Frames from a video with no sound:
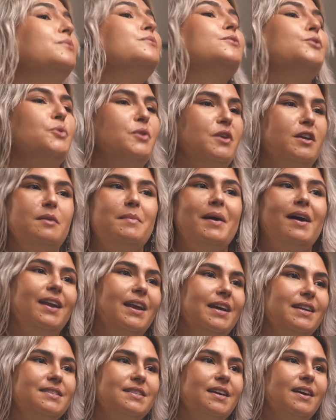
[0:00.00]
talking about
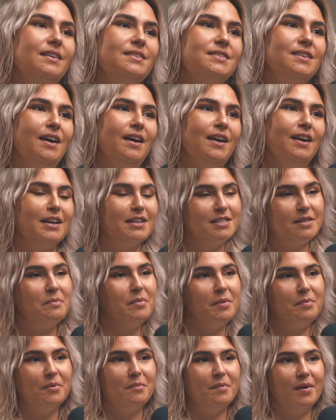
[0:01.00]
latex, like some
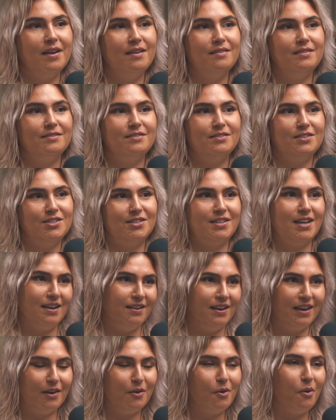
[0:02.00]
people might just get
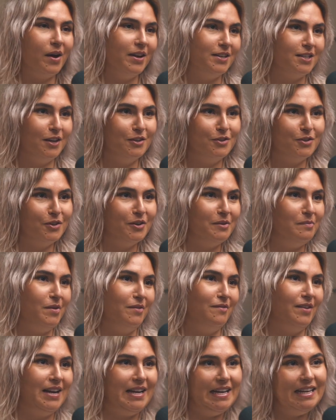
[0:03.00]
like quite turned on and be
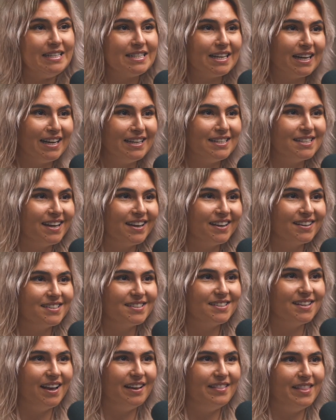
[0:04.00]
really into
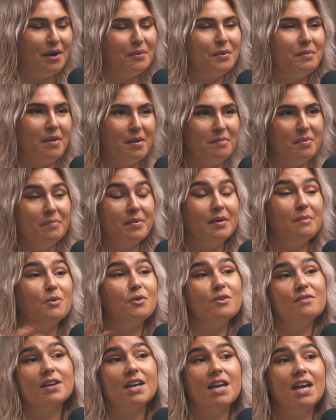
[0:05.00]
latex, and that would maybe be more
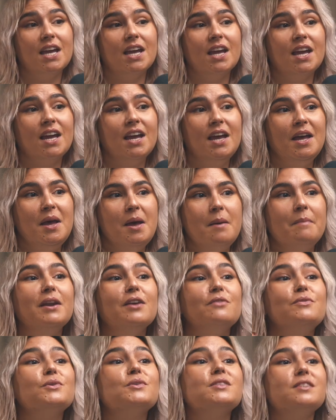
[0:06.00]
of a kink. But
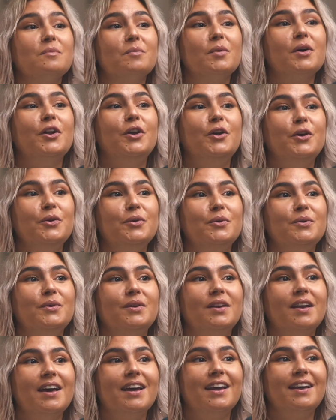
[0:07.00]
if you're someone who
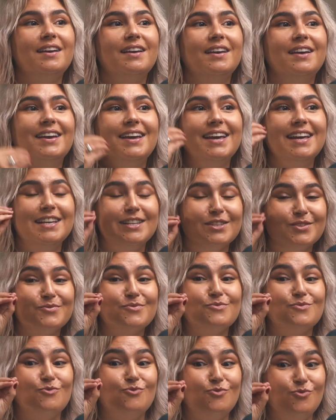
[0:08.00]
like is
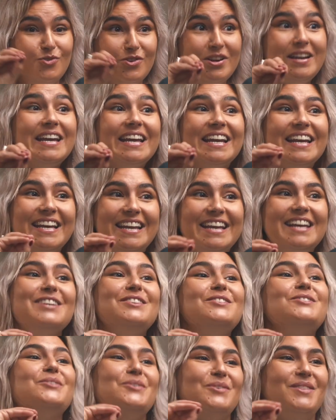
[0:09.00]
really
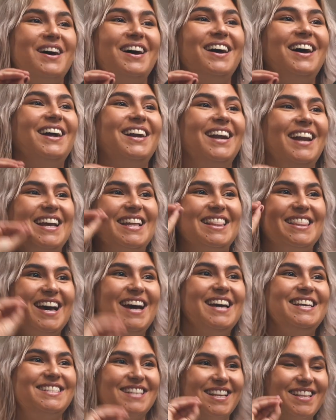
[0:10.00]
into that and like
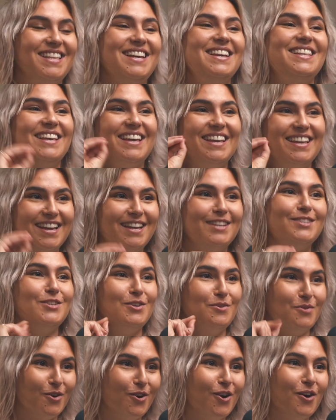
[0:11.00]
that is the thing that gets
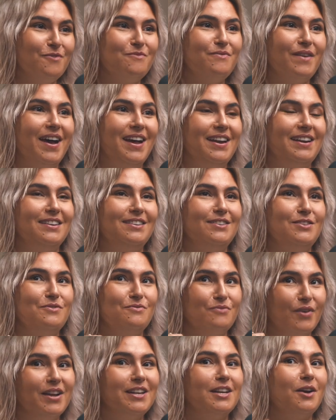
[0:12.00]
you off, and you
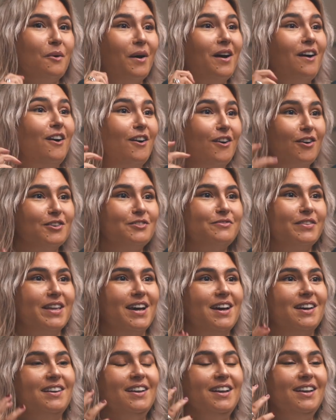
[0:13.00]
find it quite hard for
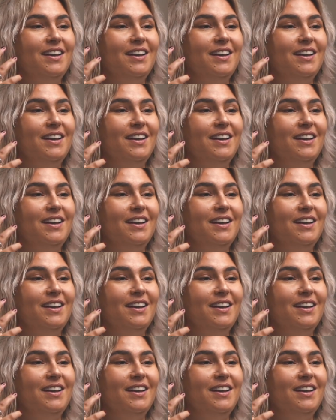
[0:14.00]
that